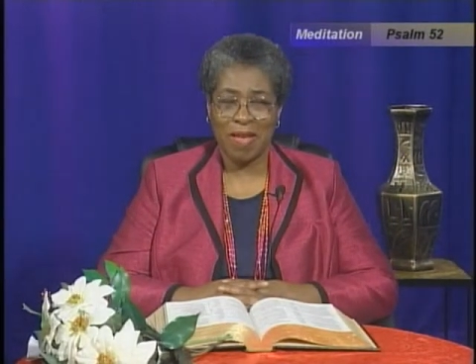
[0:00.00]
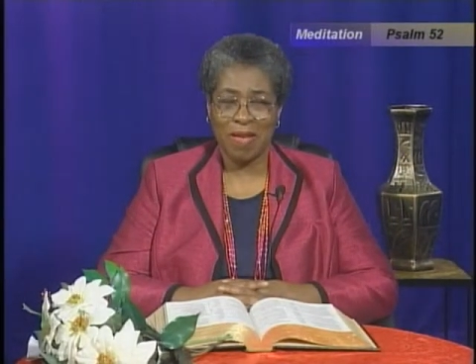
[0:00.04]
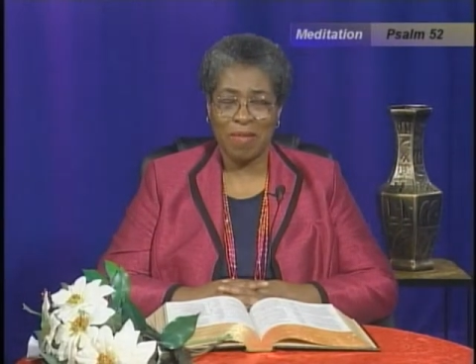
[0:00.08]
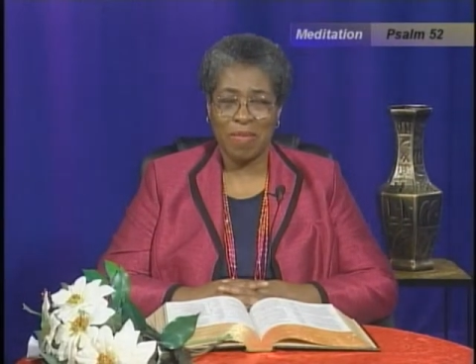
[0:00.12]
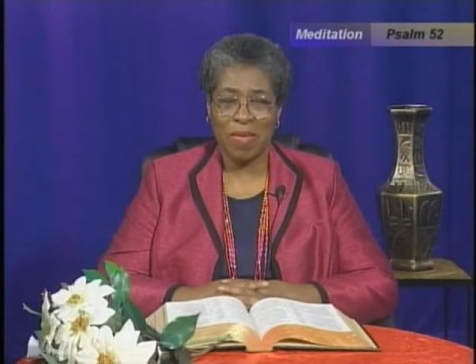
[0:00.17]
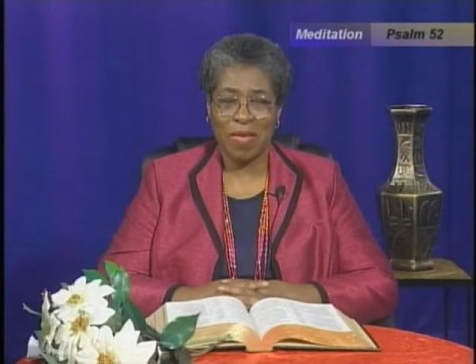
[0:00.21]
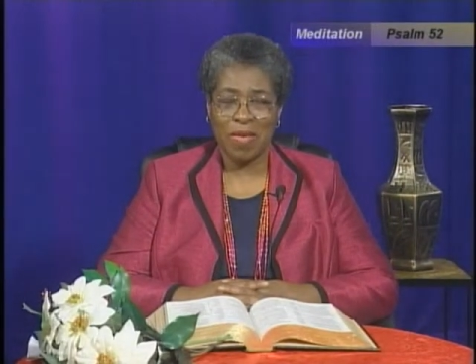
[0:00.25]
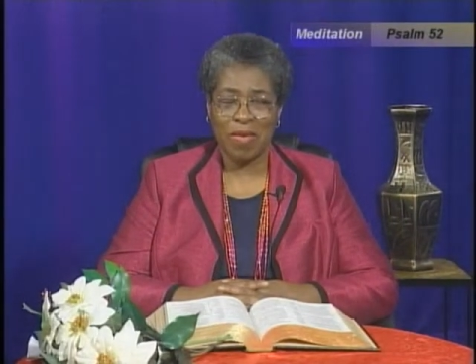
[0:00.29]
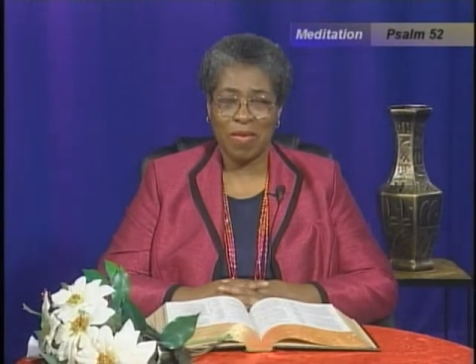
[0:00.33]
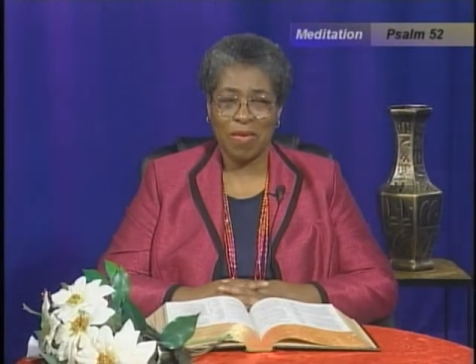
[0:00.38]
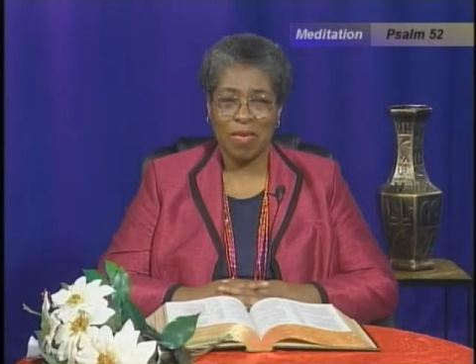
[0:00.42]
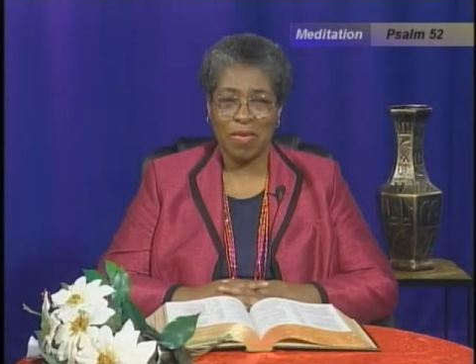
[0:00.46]

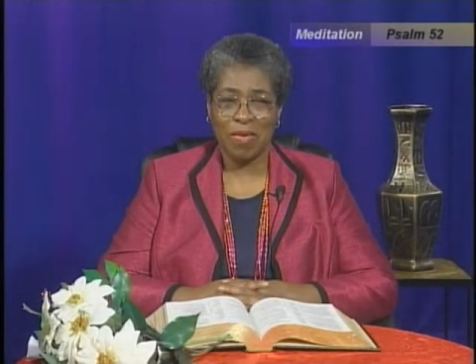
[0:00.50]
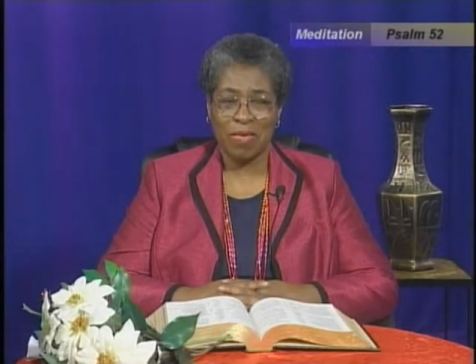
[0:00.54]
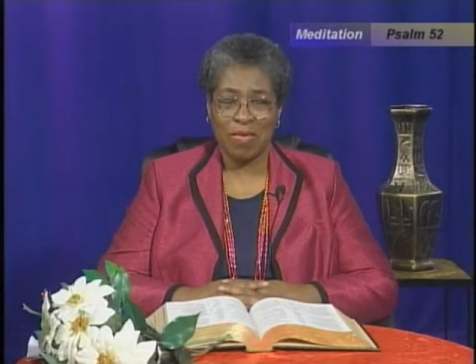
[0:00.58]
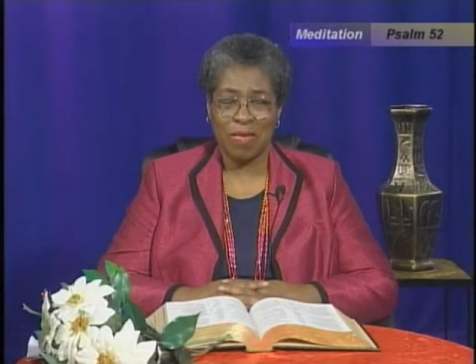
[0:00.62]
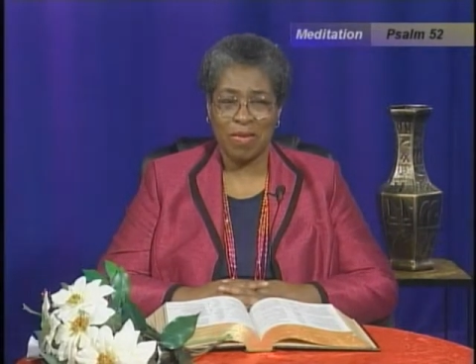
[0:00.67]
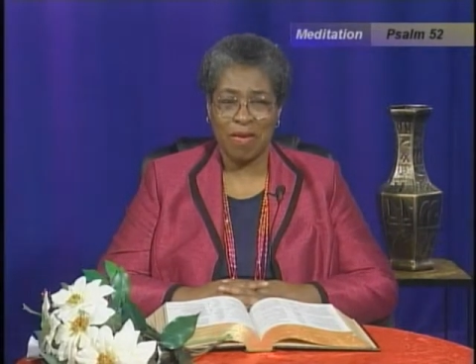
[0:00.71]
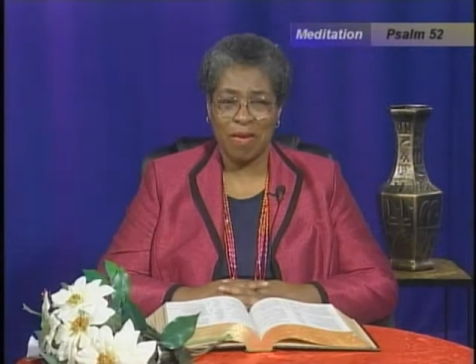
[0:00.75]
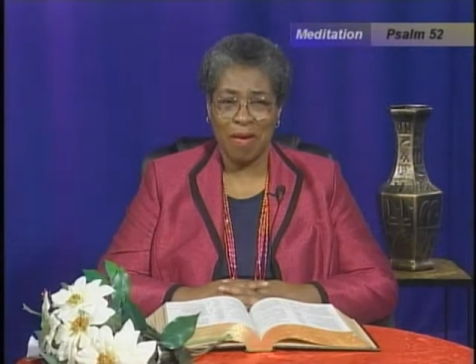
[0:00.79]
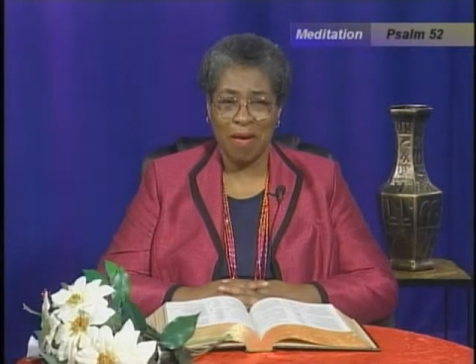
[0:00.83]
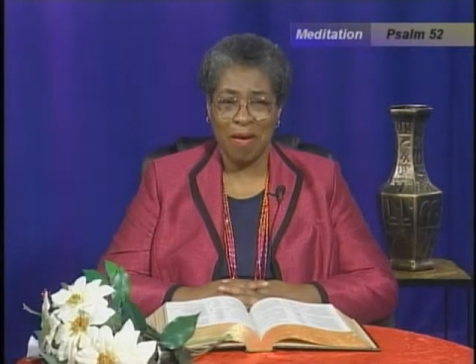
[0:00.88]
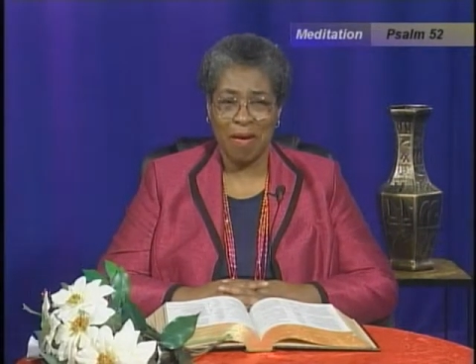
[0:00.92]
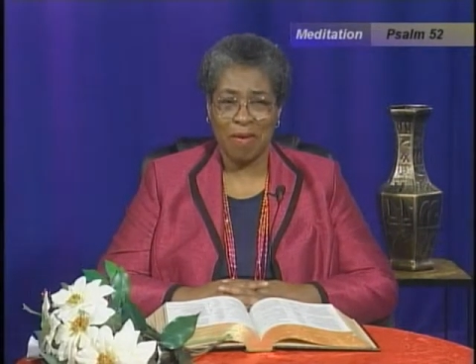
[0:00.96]
because
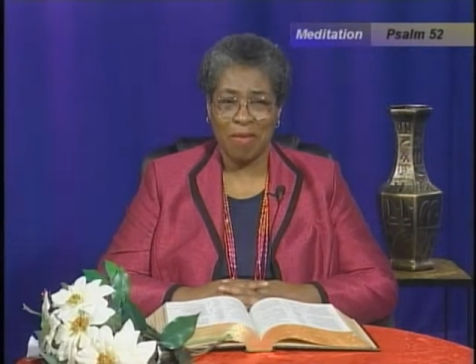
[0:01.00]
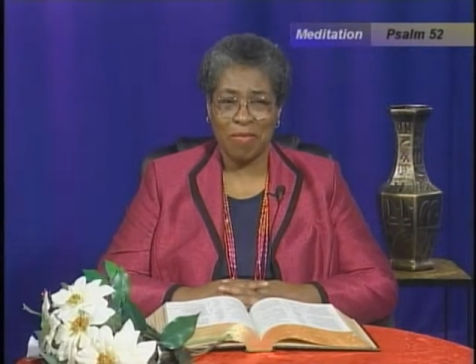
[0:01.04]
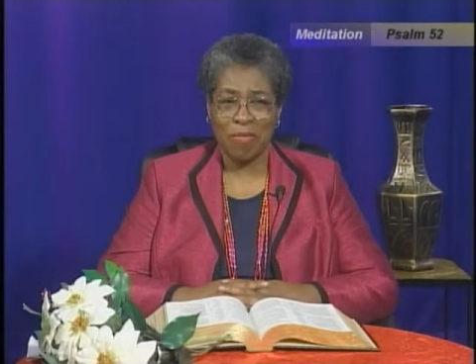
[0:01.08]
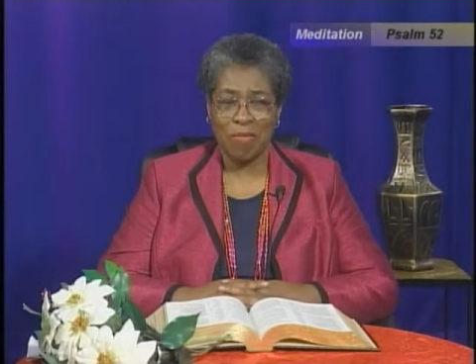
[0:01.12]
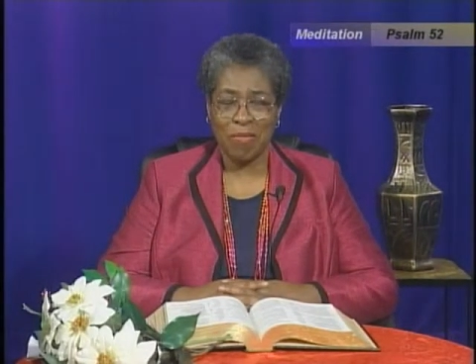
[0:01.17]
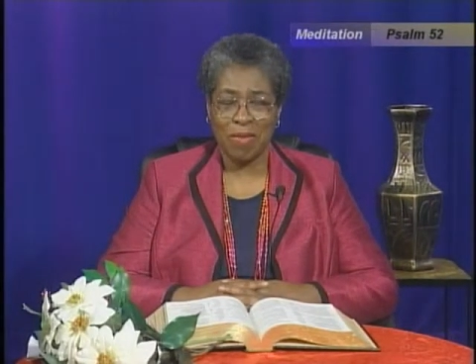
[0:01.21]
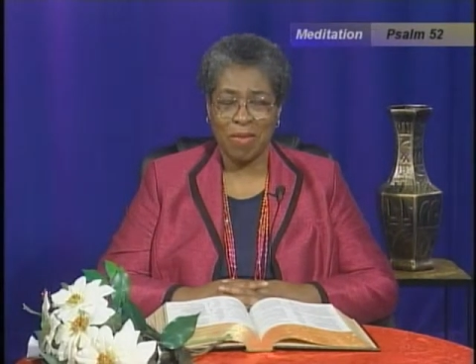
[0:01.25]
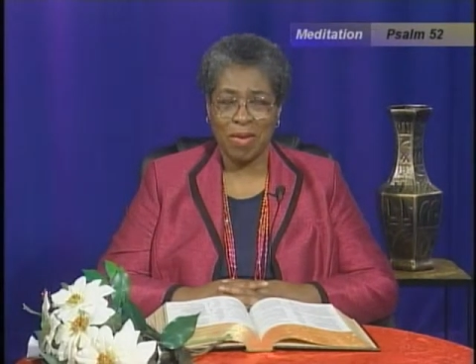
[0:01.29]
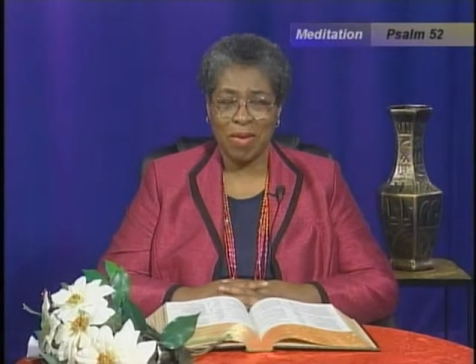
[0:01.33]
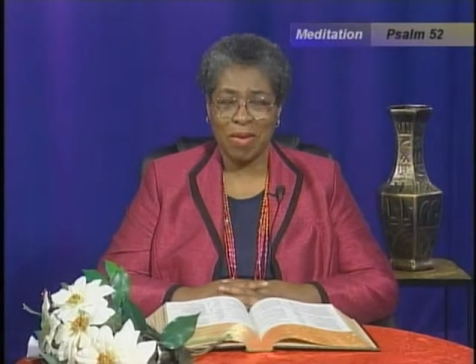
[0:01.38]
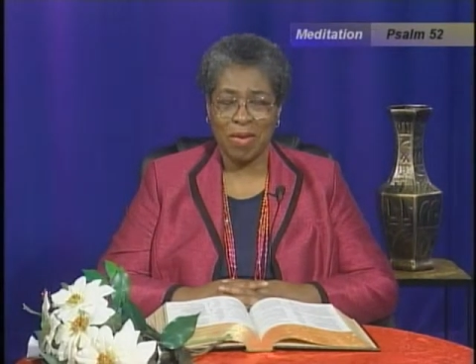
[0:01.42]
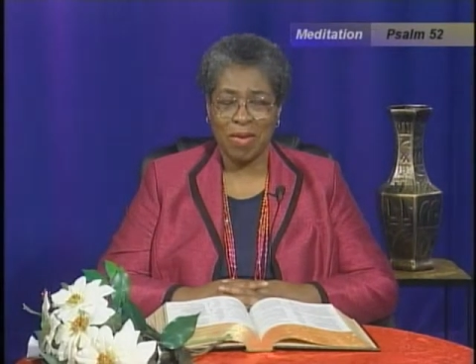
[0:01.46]
God
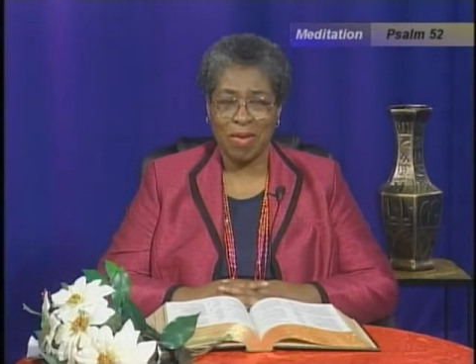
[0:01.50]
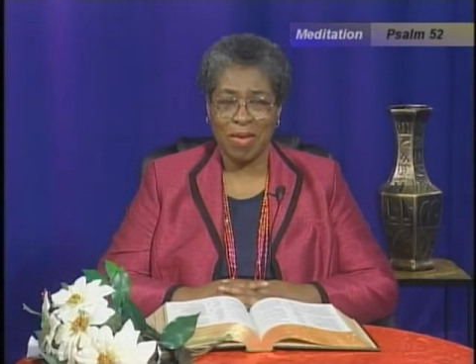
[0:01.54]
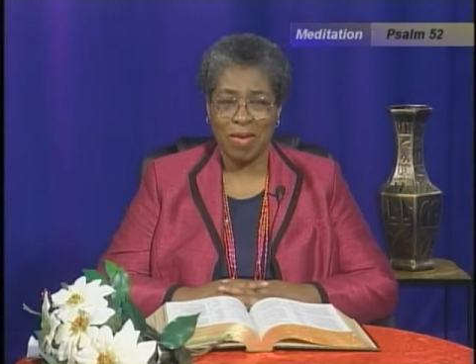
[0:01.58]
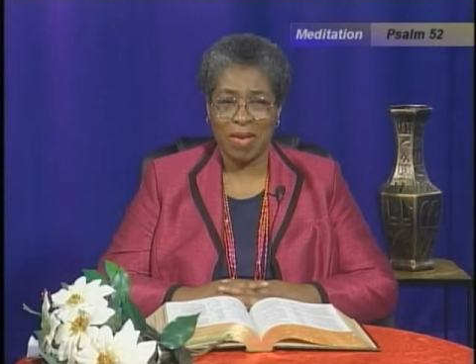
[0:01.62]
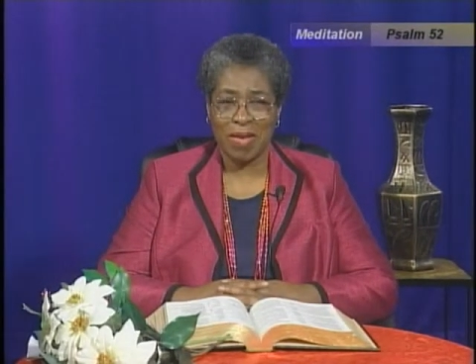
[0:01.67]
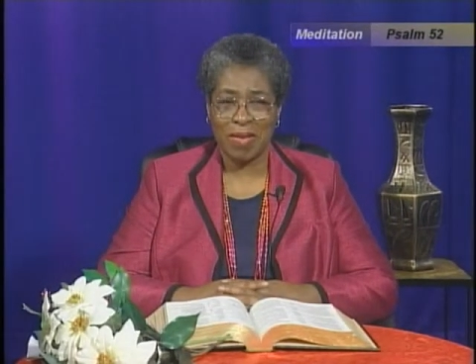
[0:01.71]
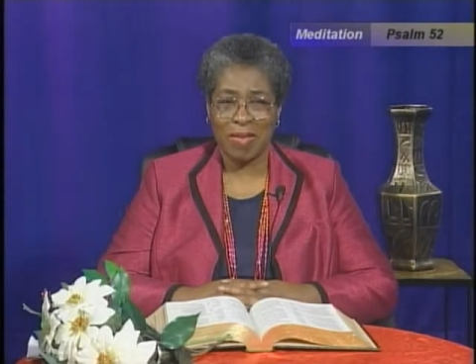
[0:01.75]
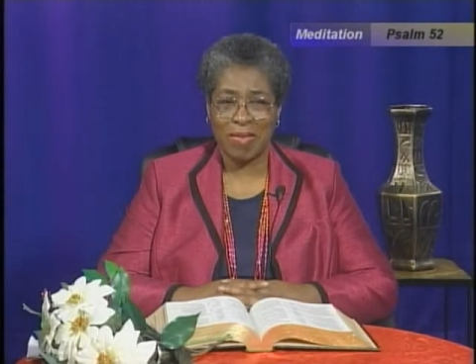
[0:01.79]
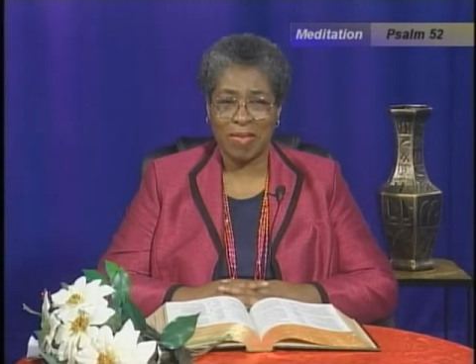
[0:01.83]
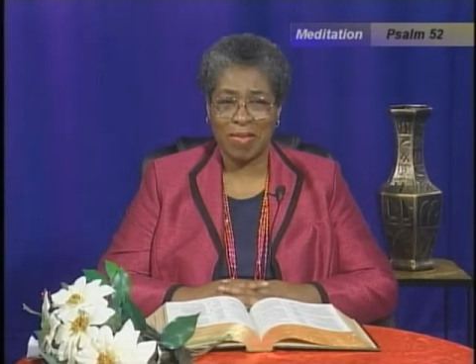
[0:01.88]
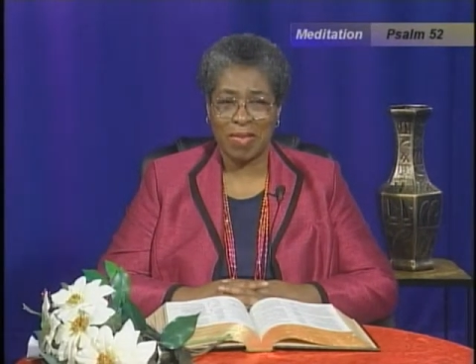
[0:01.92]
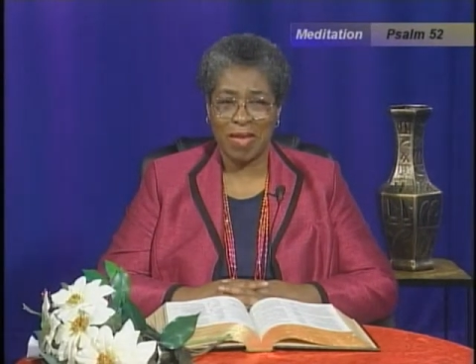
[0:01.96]
really does